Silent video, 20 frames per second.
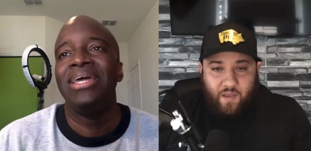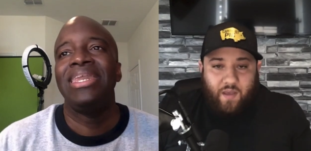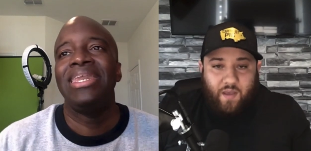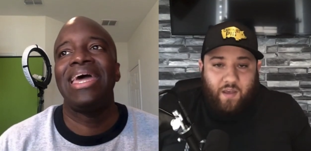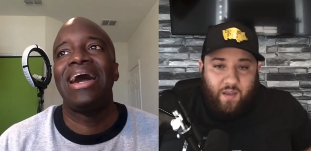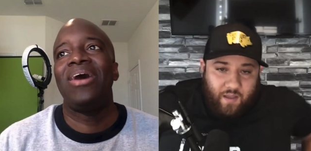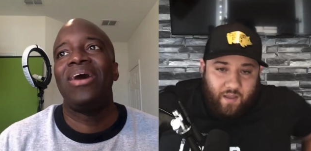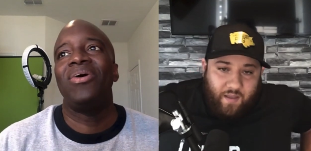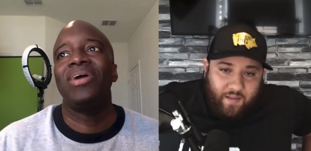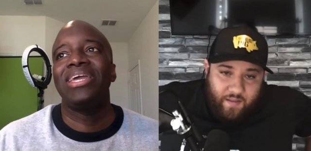
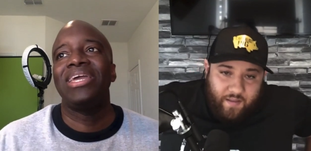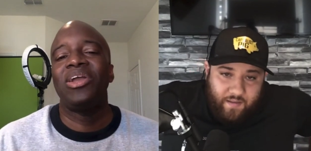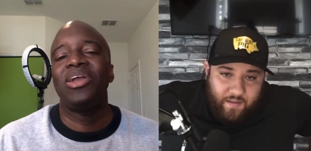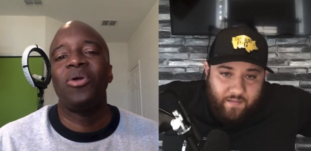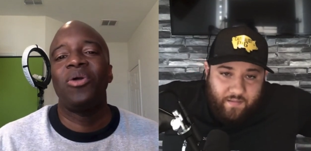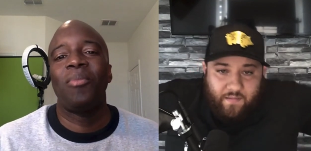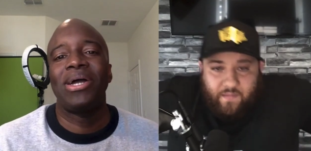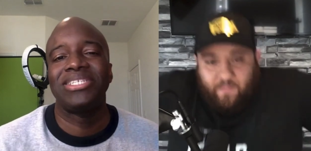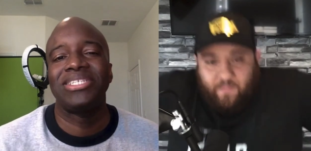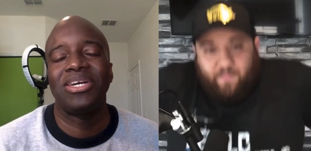Speaker 1: Now
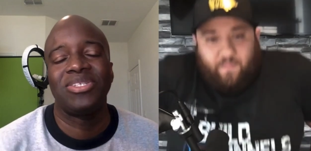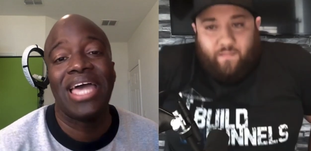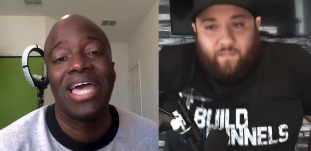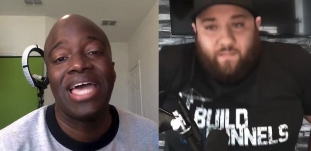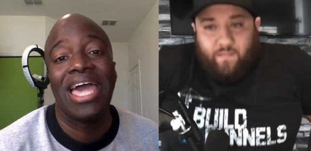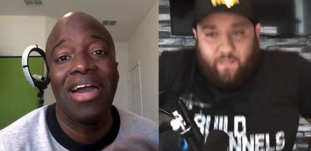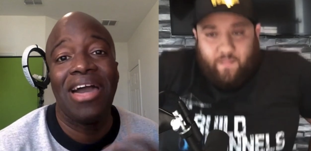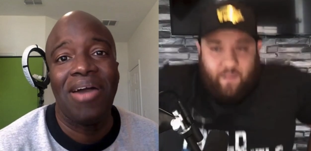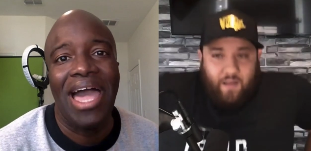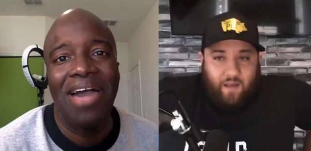here on my channels,
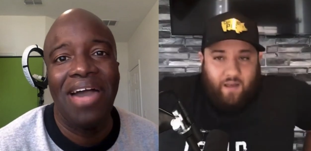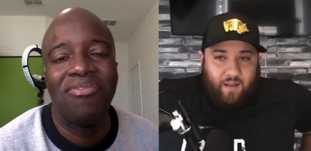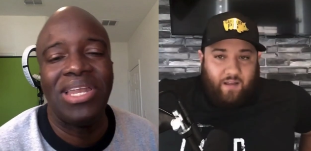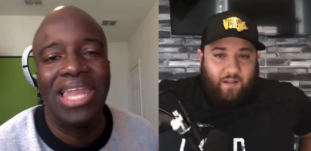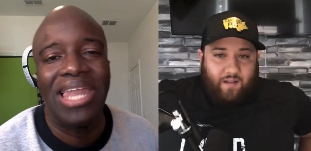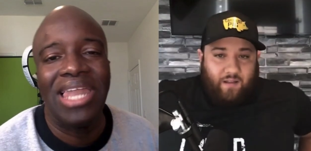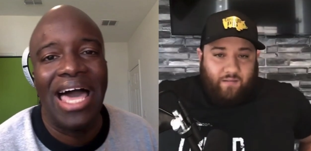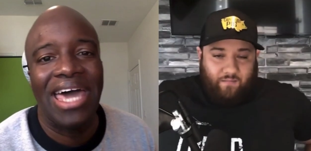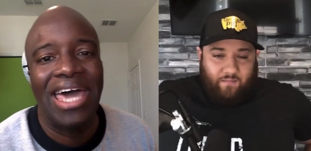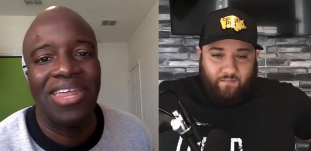I have I have
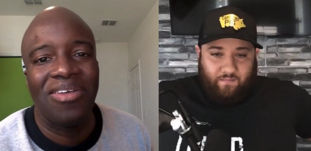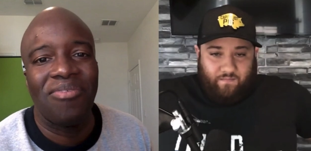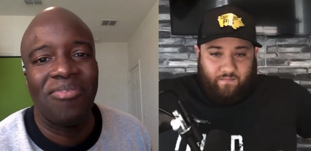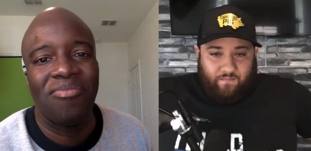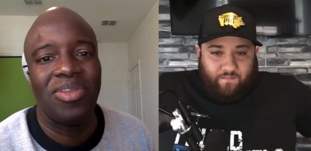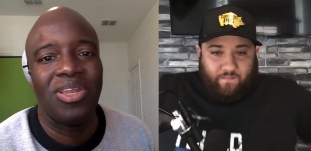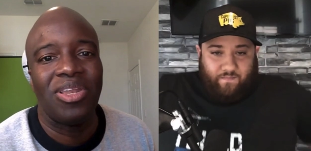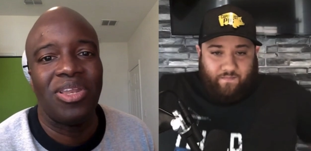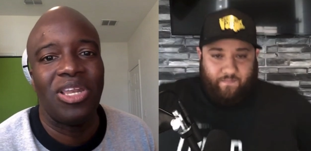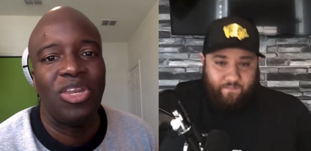a lot
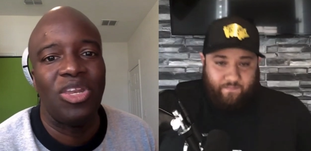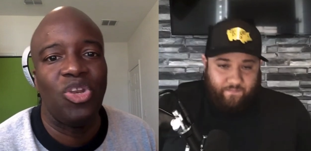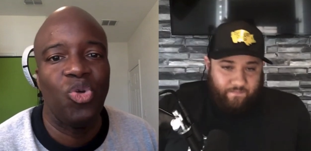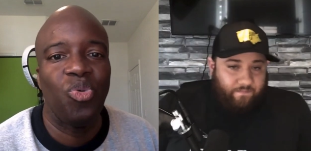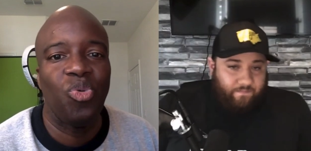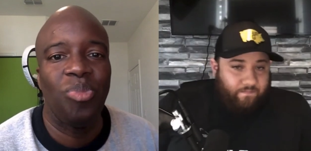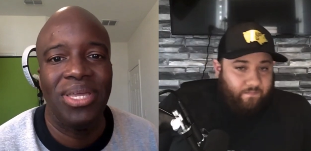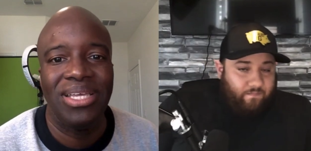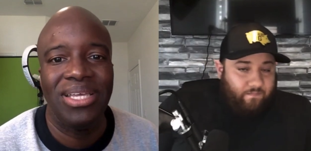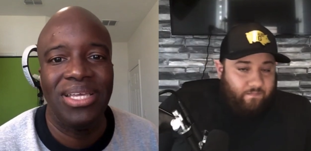of
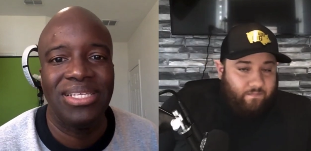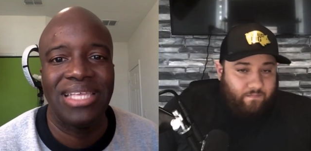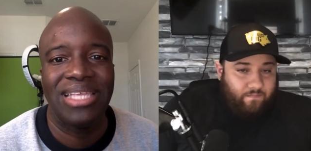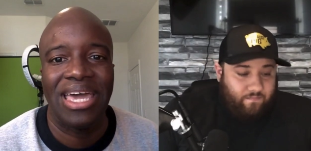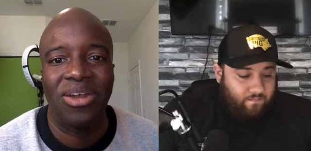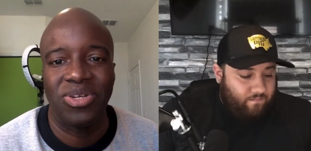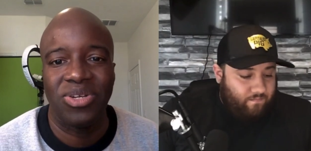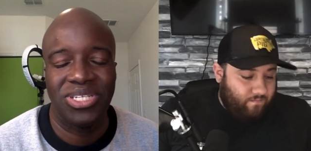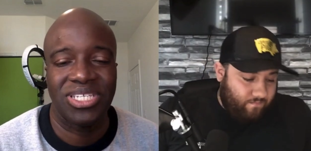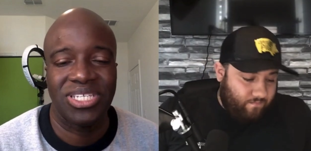newbies
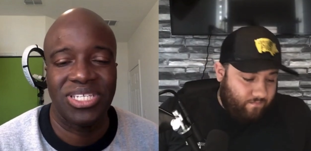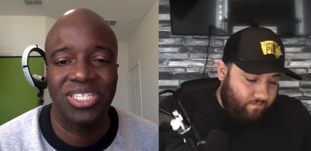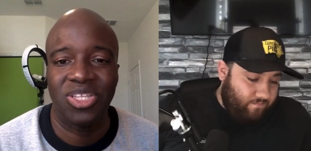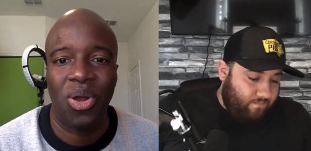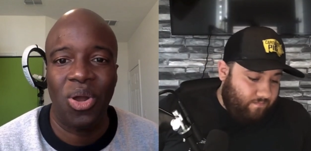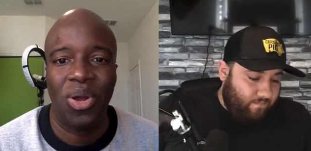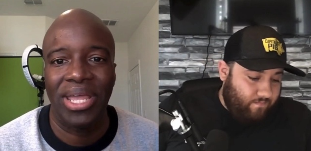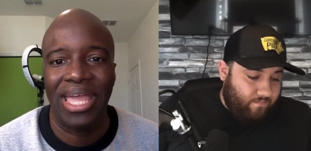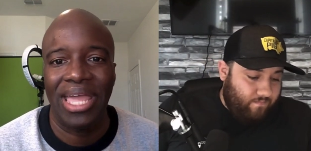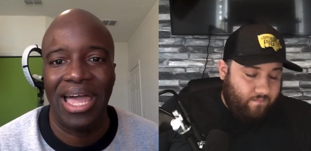that are just
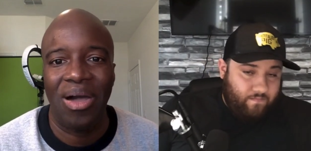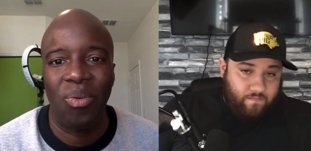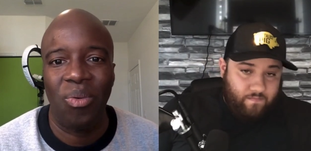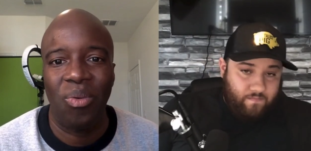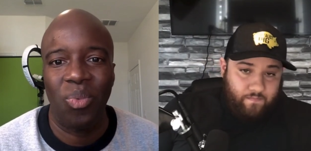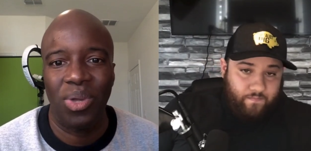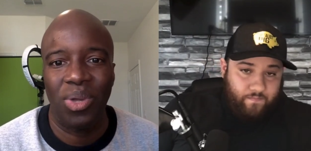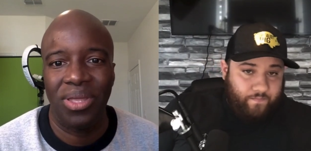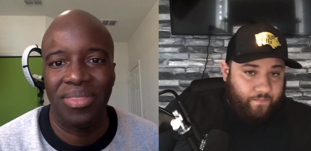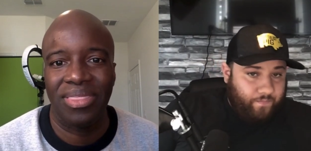starting
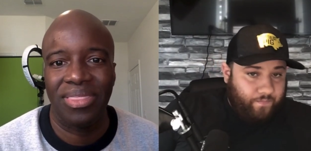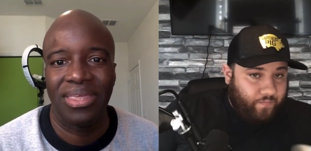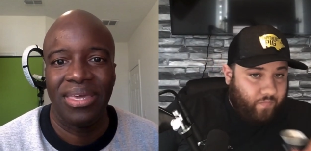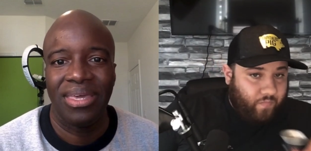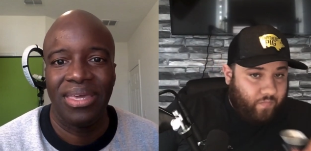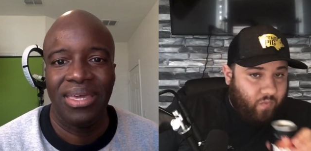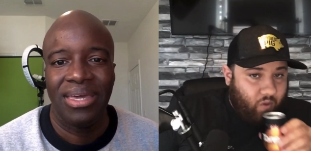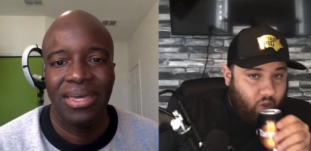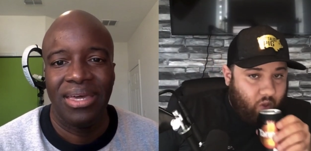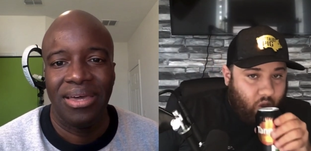out with
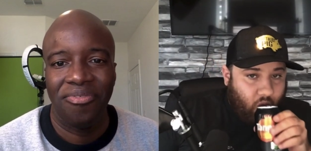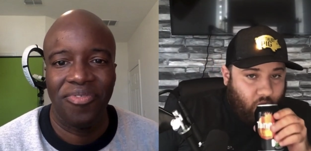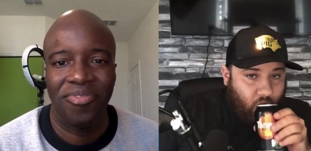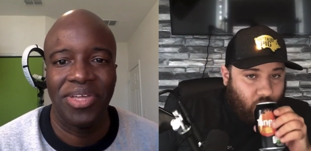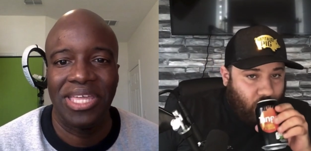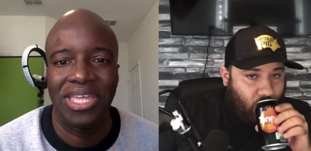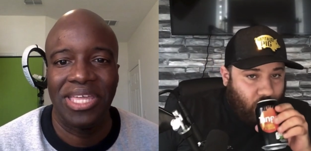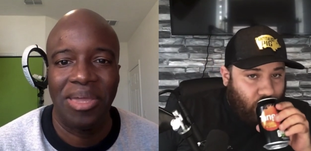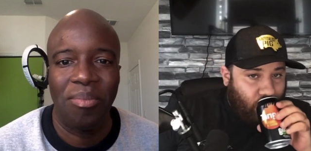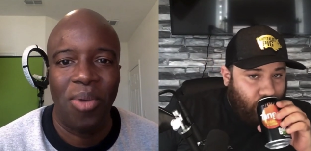
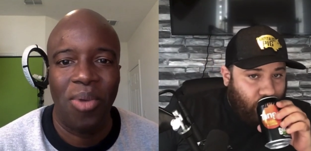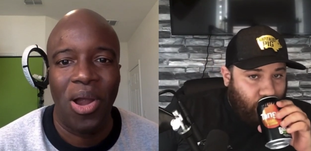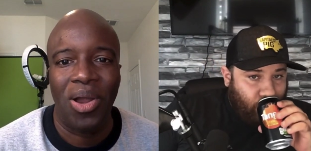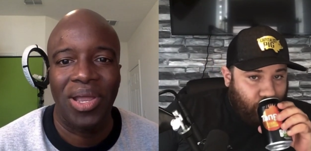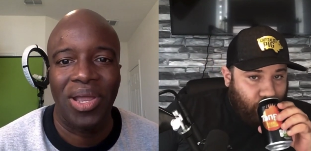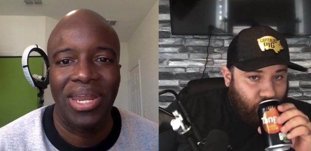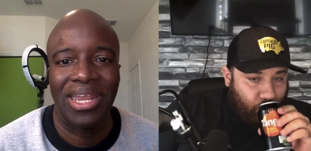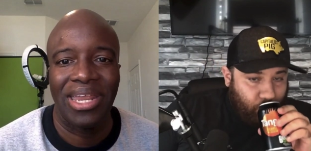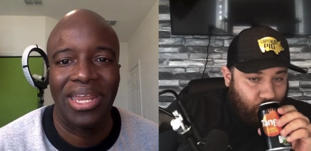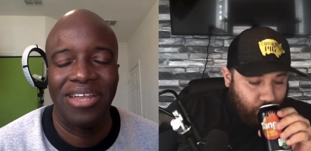affiliate
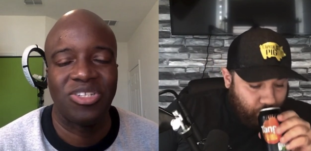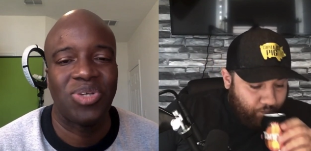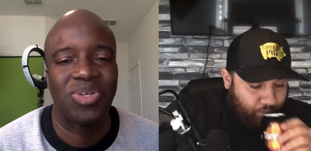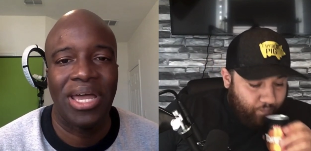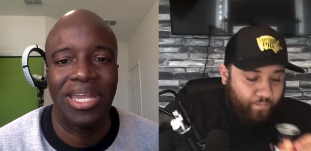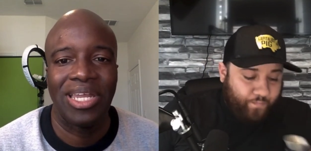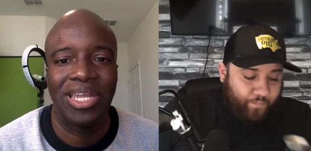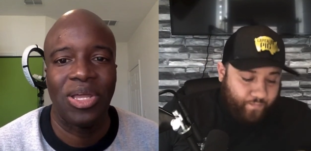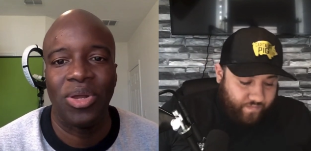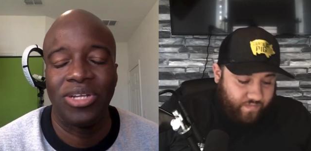marketing. They're
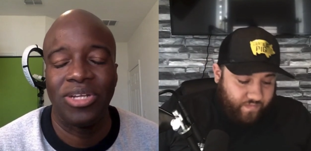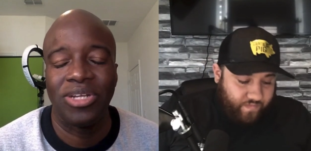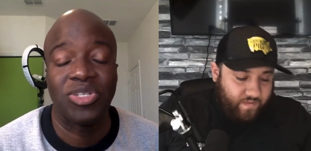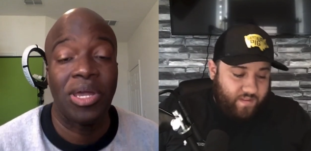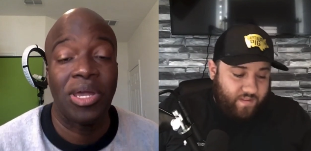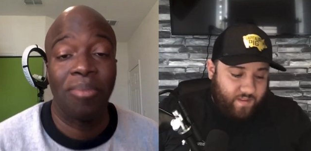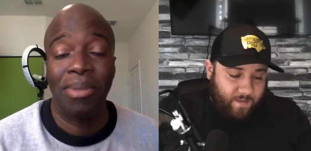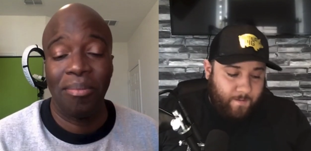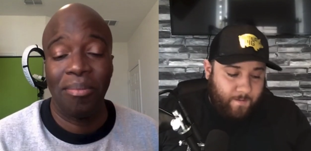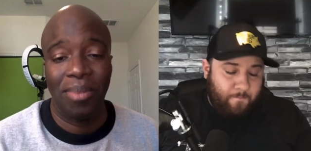trying to learn
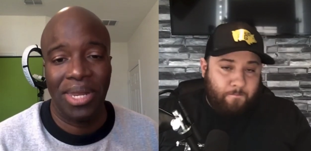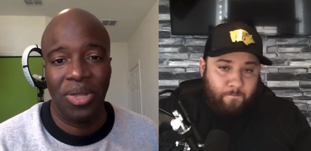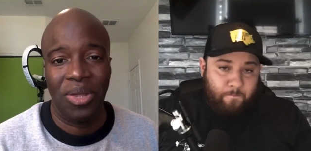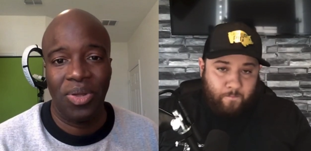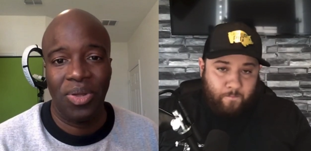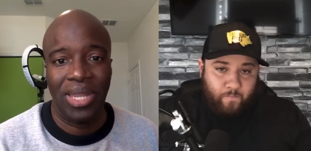trying to make money